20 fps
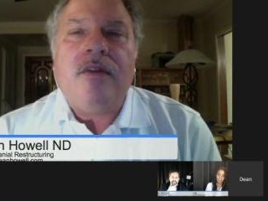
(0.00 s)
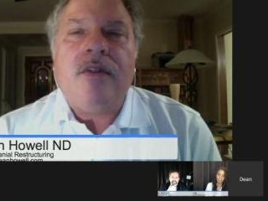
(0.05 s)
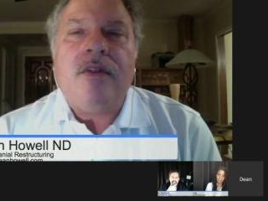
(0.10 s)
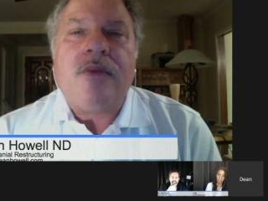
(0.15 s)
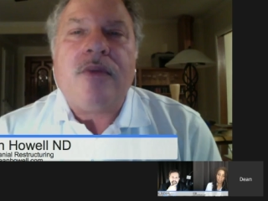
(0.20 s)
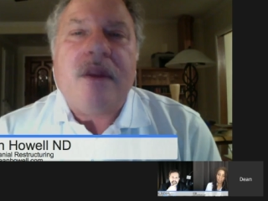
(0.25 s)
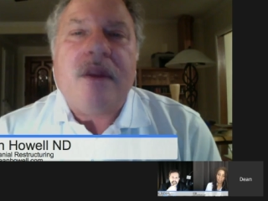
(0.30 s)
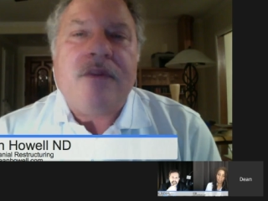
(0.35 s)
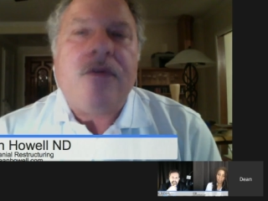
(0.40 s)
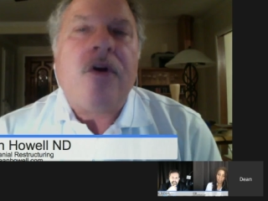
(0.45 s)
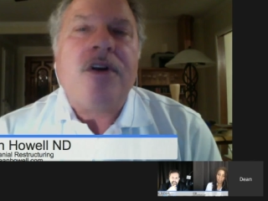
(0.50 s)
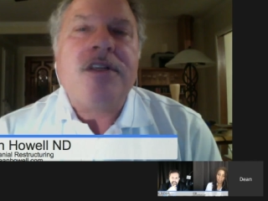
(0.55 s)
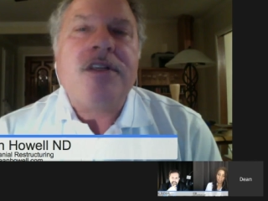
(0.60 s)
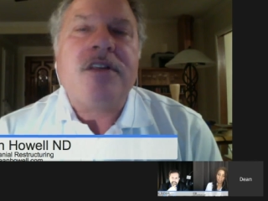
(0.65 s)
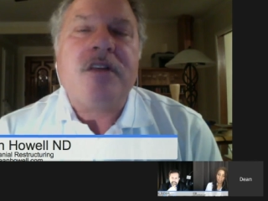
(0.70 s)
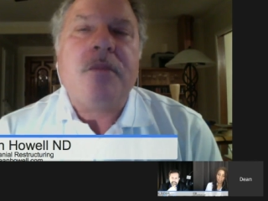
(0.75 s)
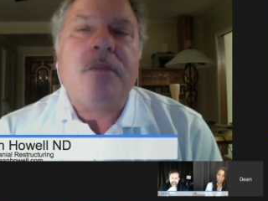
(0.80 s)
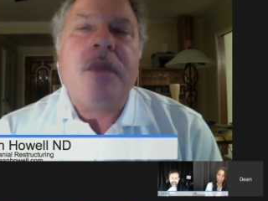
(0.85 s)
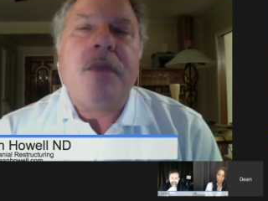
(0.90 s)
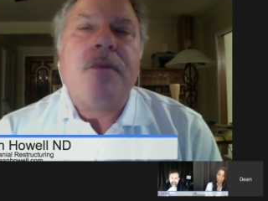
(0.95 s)
three-fourths
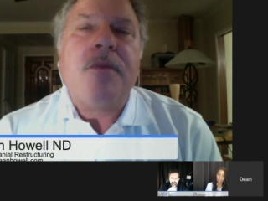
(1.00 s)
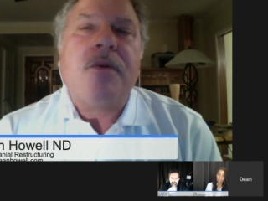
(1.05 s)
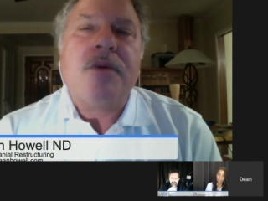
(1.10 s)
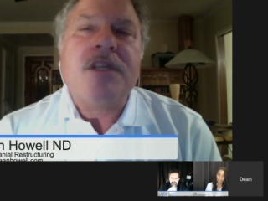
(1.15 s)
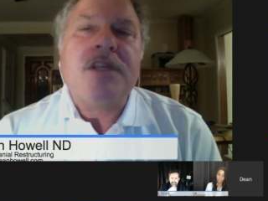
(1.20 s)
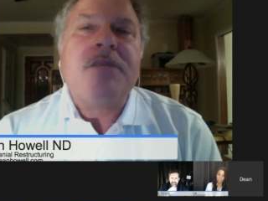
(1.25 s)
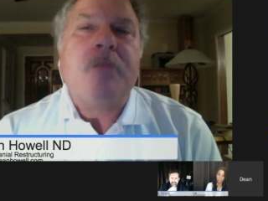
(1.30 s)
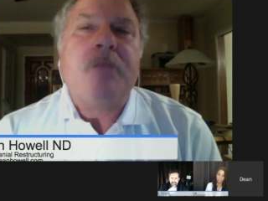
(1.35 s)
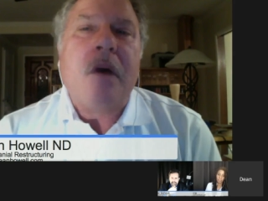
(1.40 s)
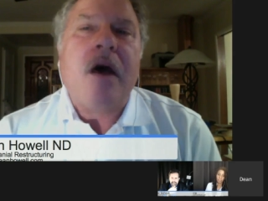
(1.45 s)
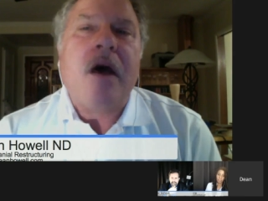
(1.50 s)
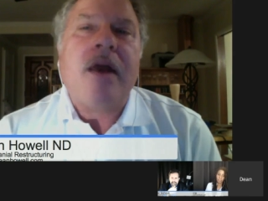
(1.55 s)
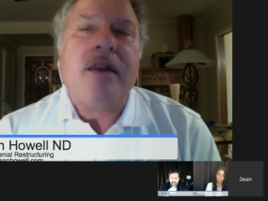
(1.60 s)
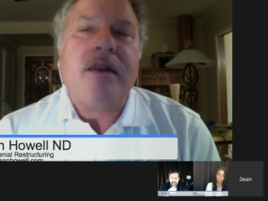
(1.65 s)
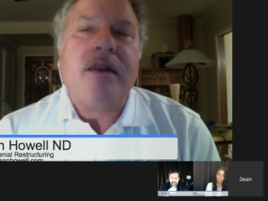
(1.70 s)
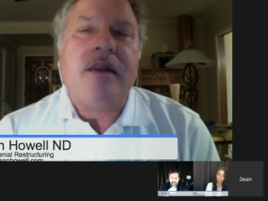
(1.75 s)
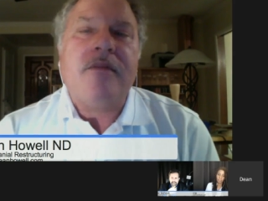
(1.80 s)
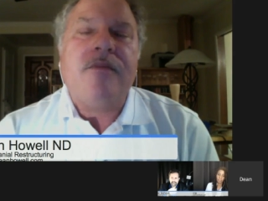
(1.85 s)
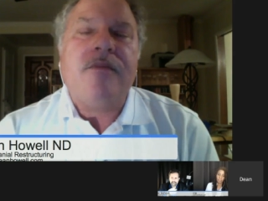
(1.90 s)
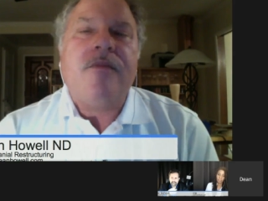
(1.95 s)
of the people
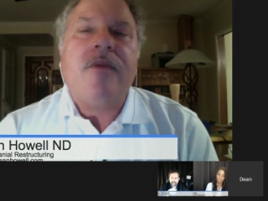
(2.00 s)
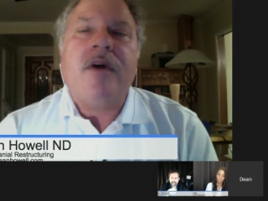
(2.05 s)
responded.